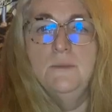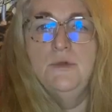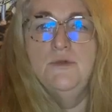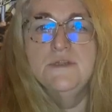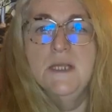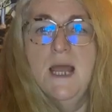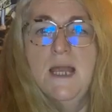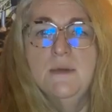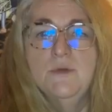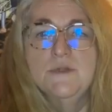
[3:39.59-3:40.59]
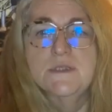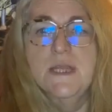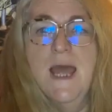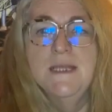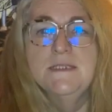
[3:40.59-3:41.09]
pusillanimous
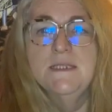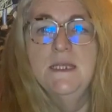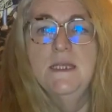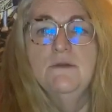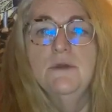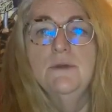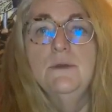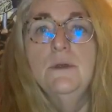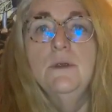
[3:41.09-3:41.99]
anti-hero